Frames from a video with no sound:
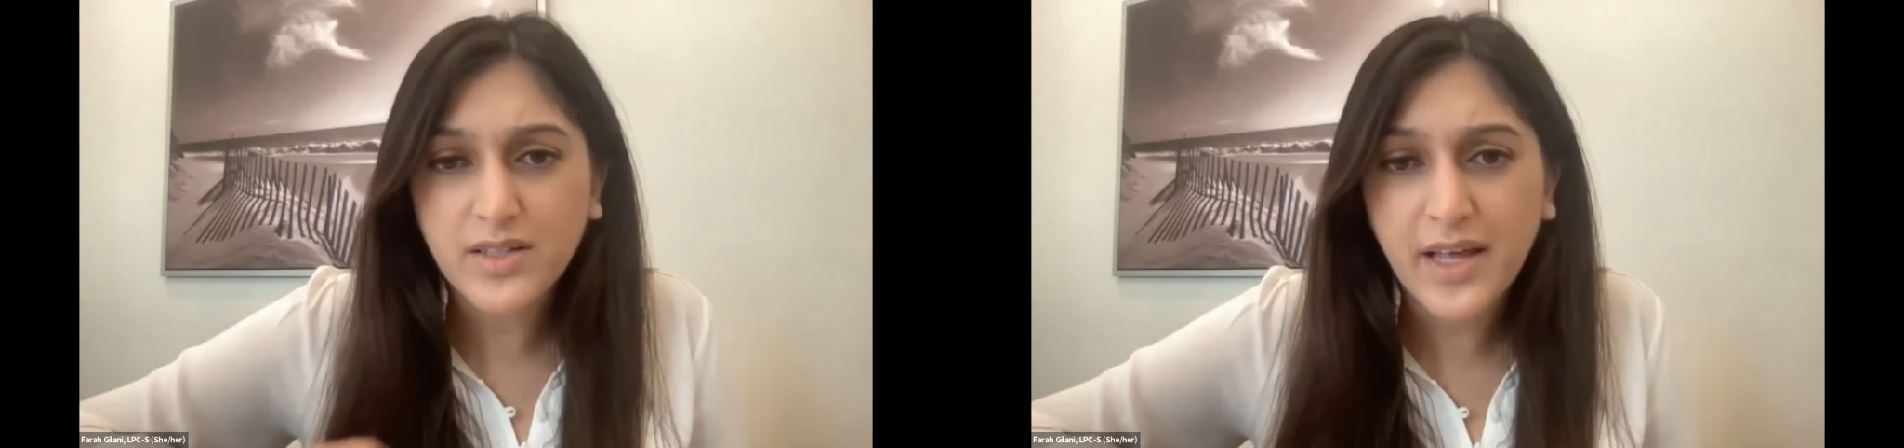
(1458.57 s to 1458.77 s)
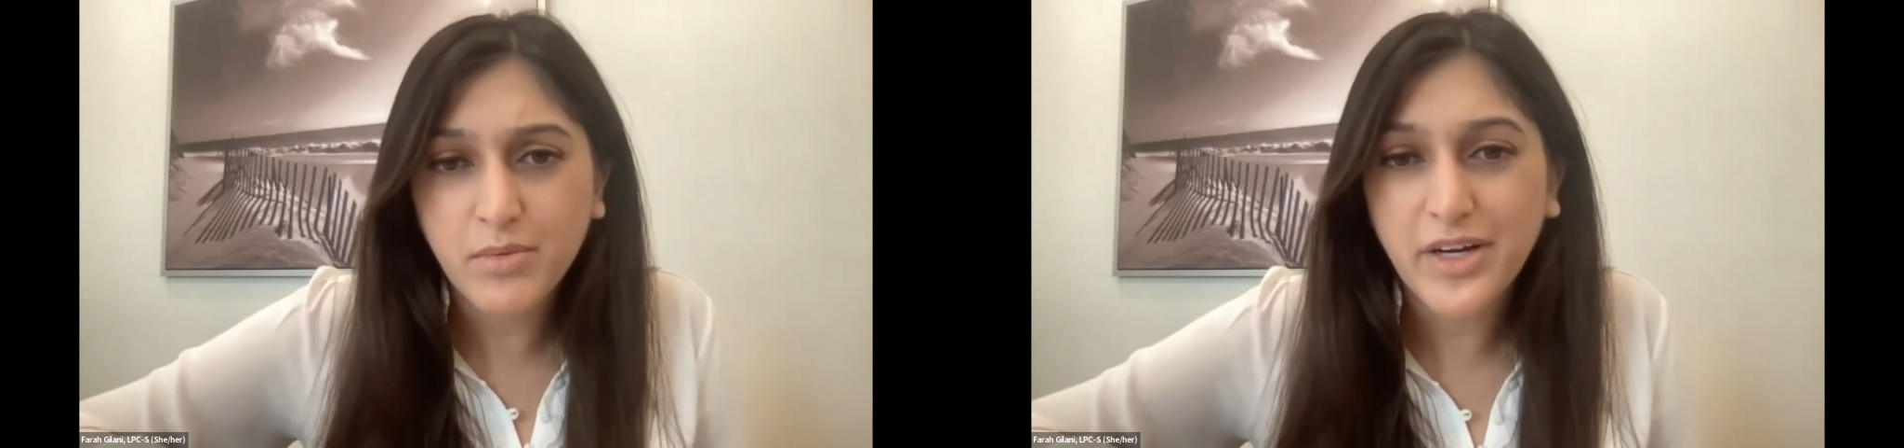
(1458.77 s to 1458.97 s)

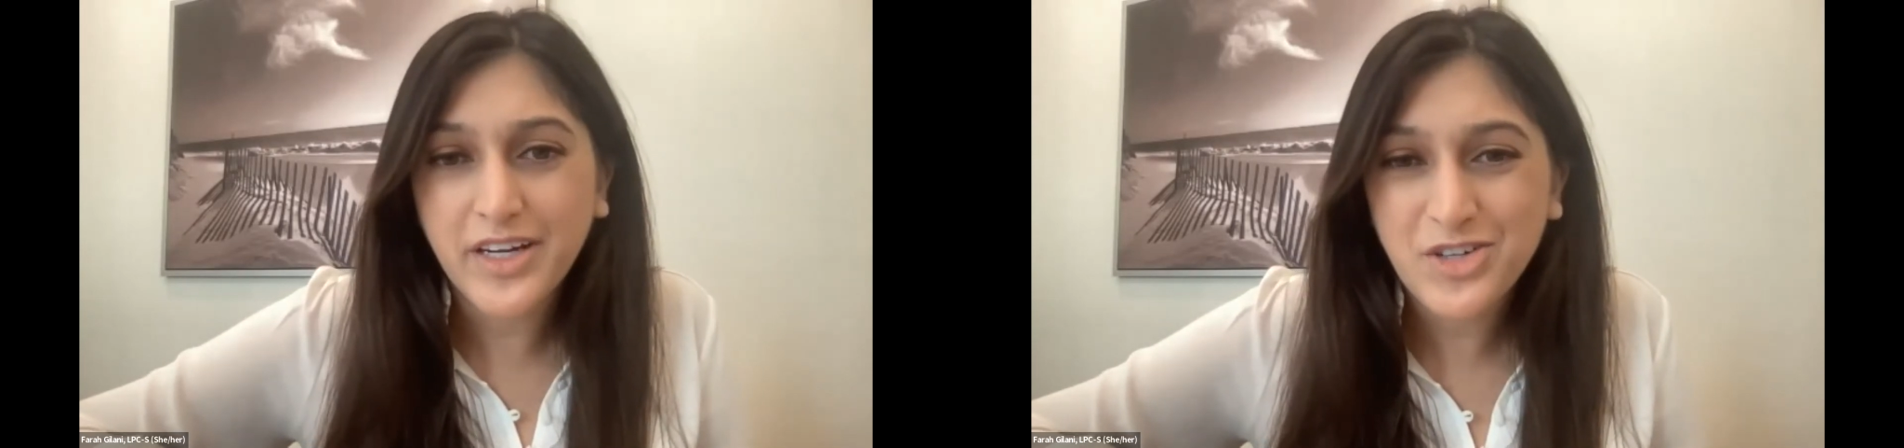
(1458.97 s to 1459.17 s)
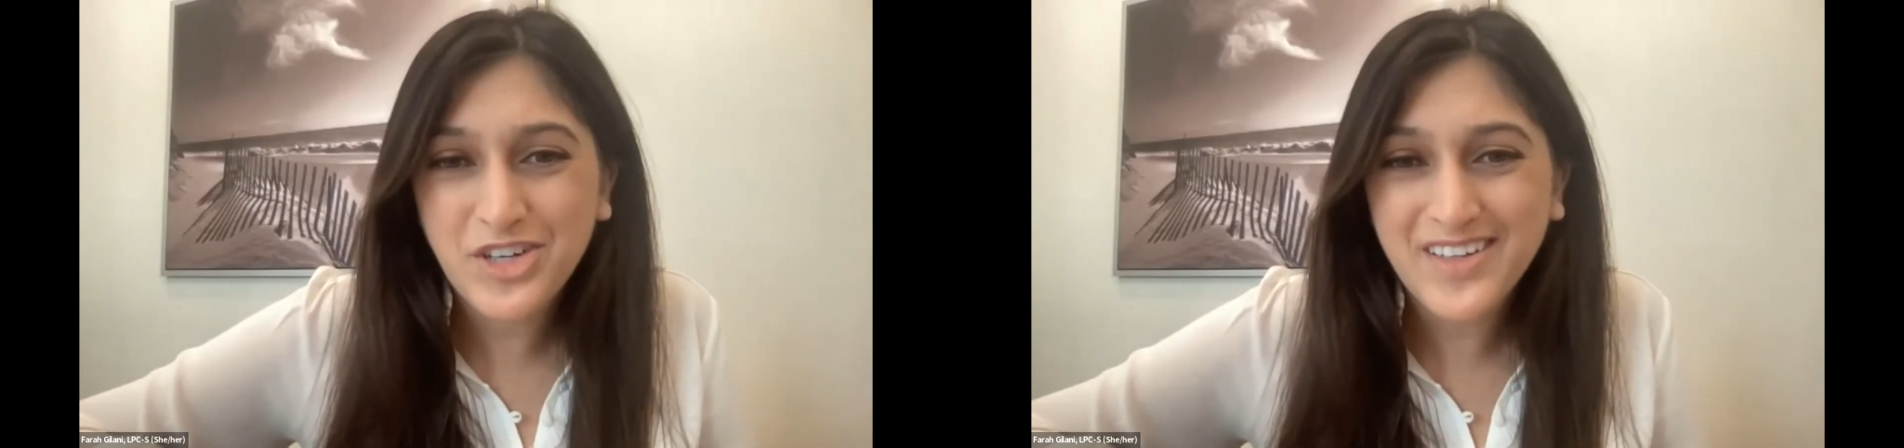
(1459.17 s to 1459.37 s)

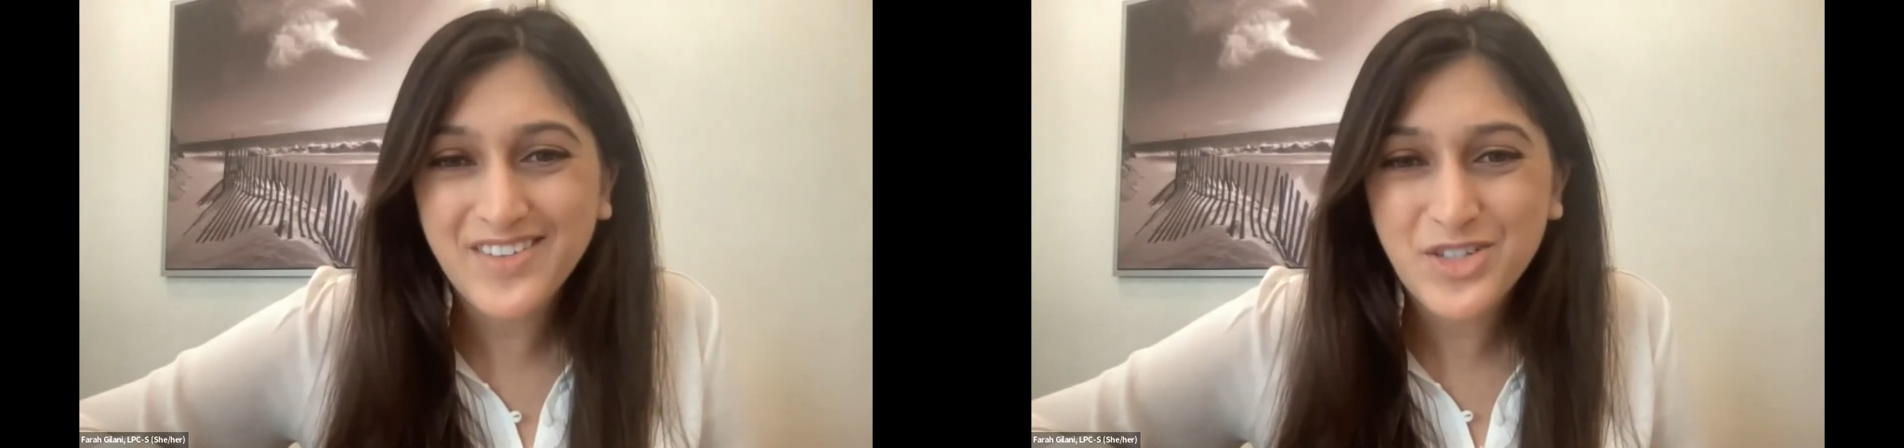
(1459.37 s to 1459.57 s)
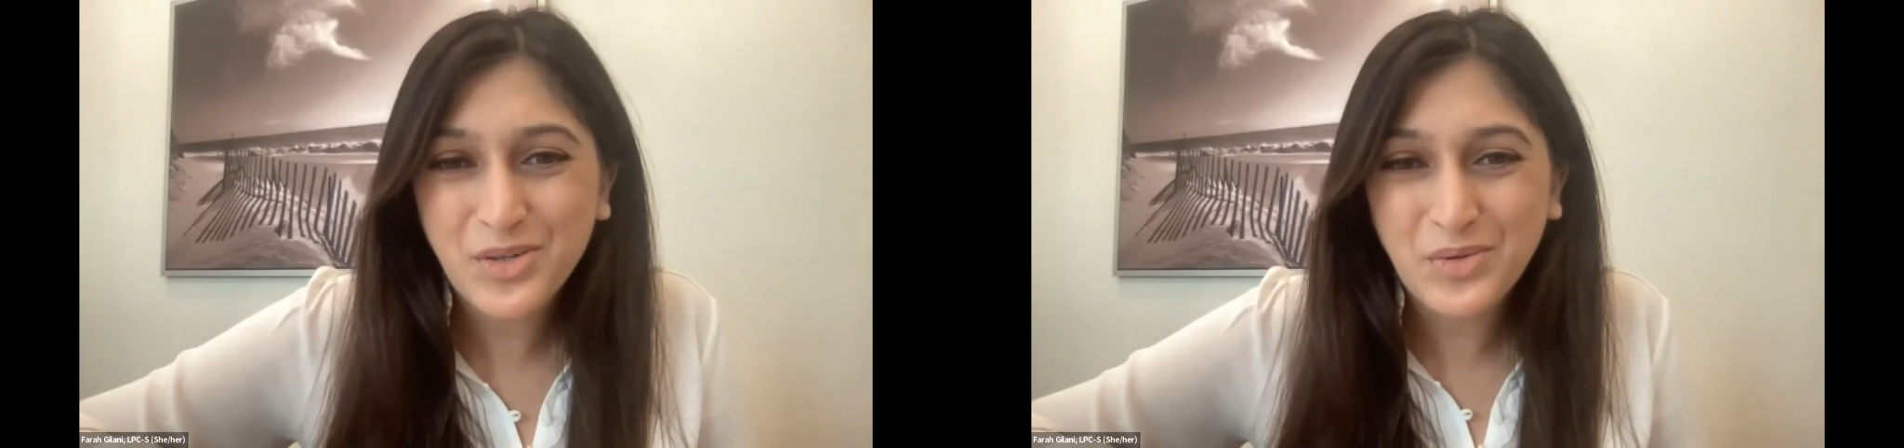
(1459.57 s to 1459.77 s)

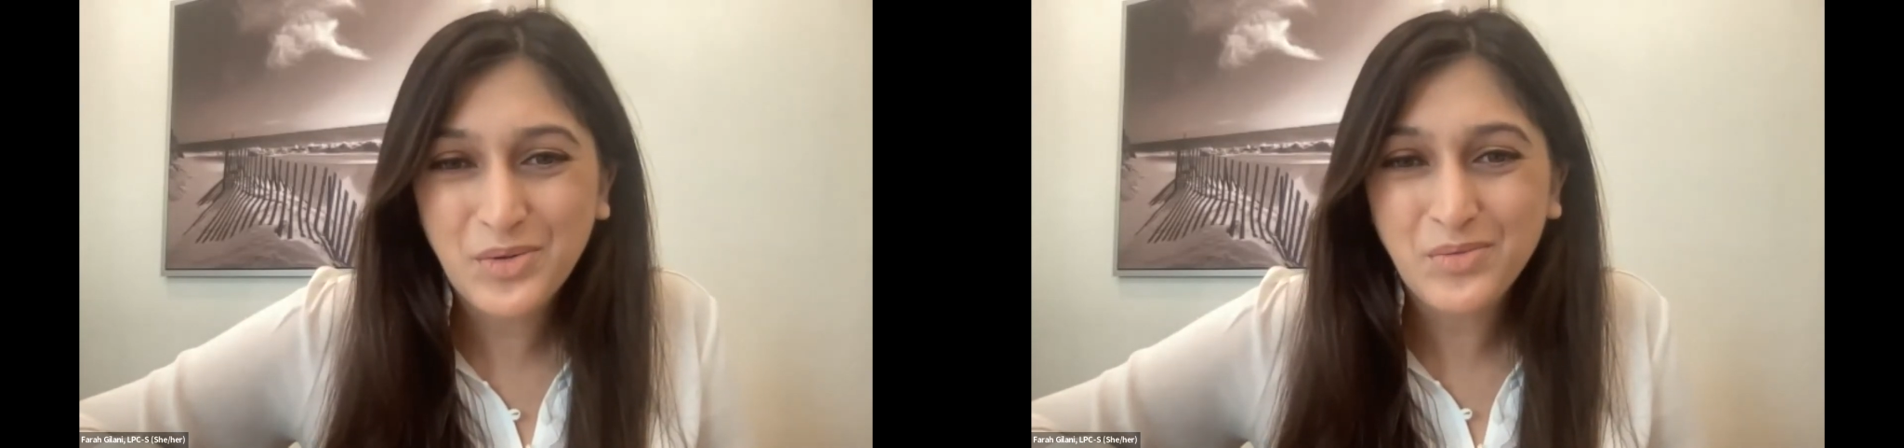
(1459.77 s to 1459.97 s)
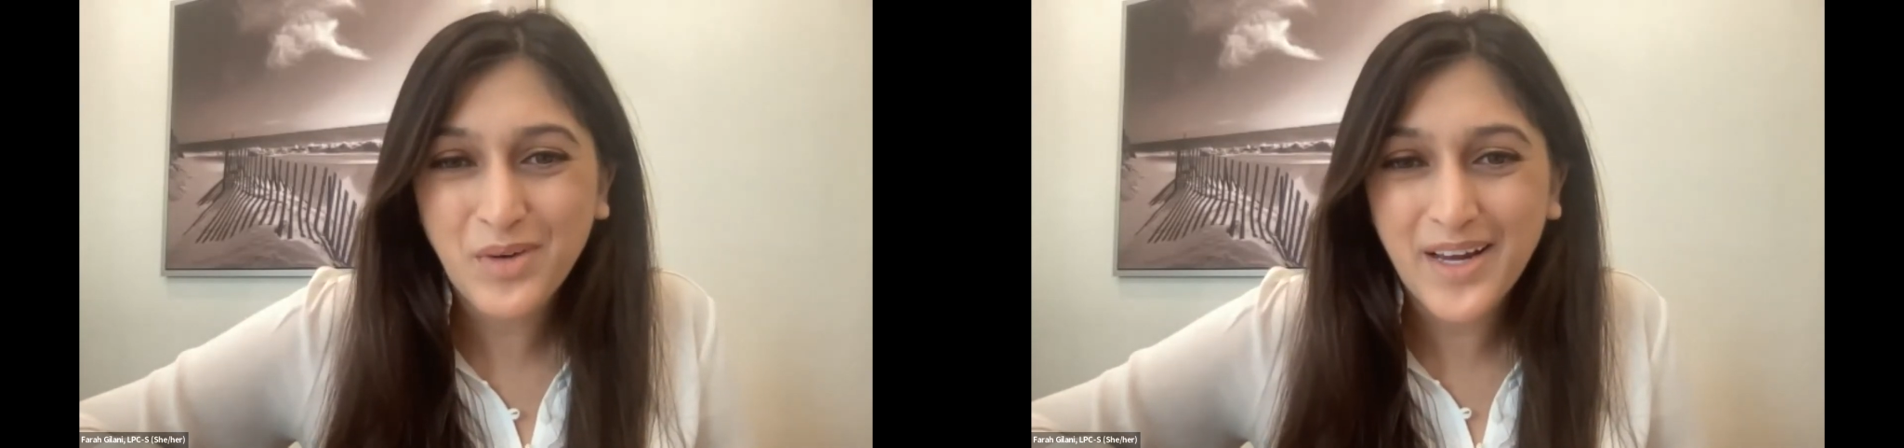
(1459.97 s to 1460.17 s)
collaboration
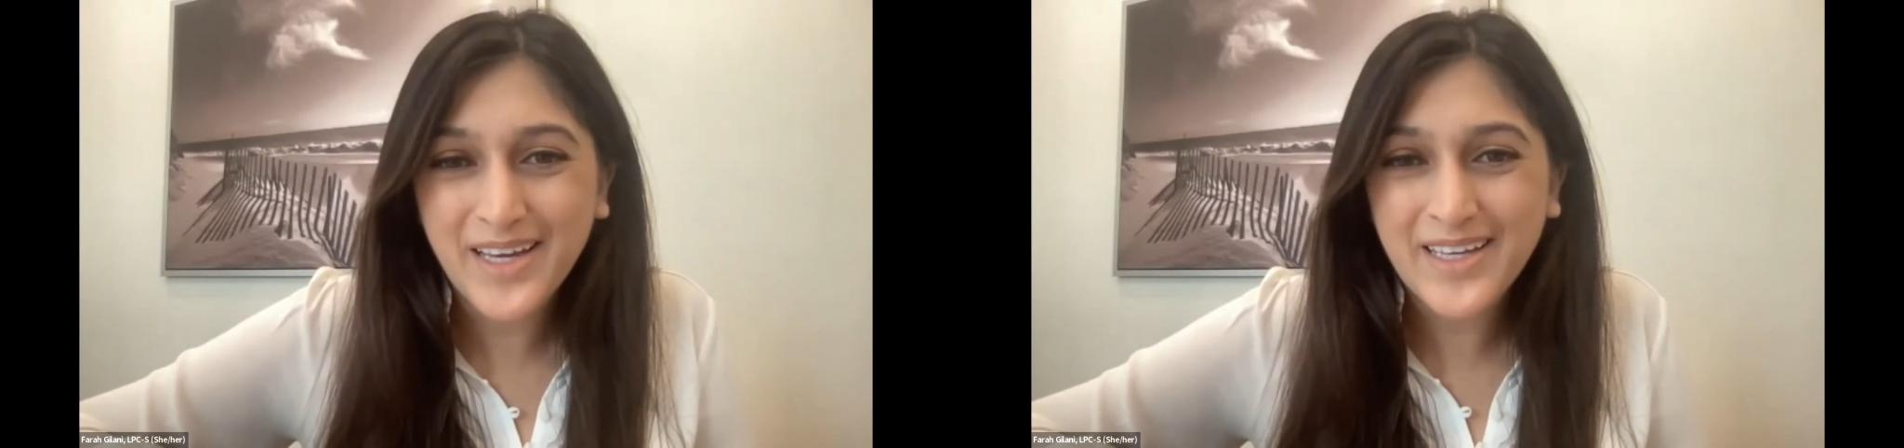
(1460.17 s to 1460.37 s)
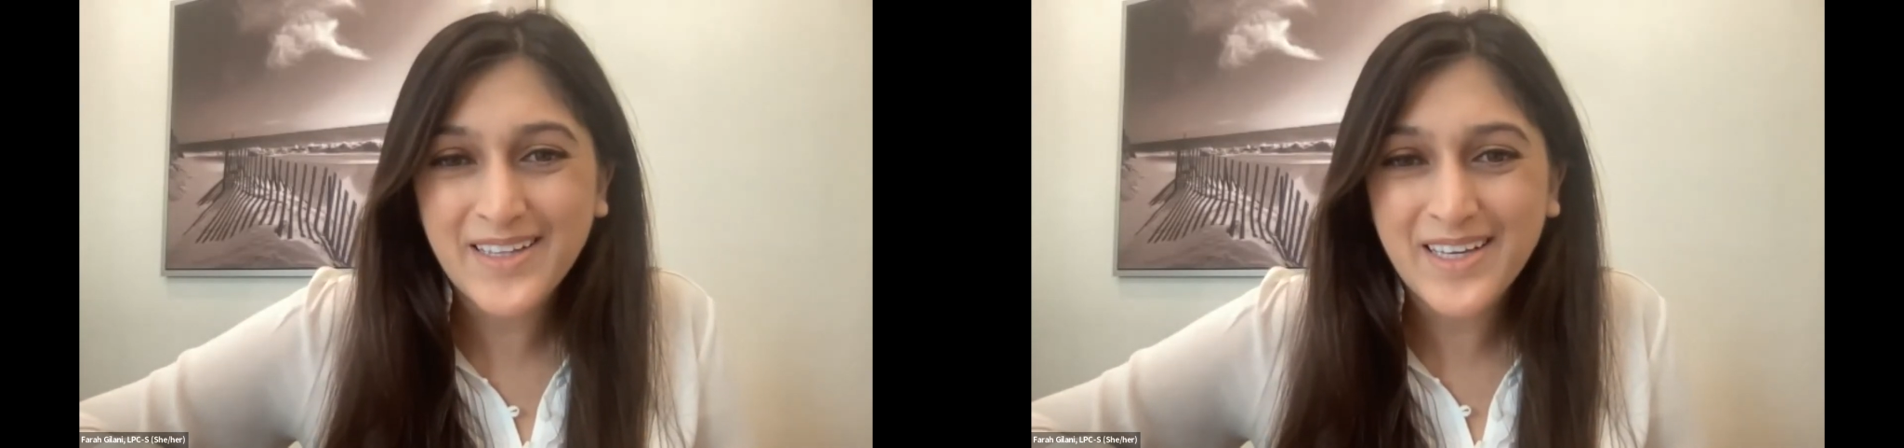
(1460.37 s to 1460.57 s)
too, right?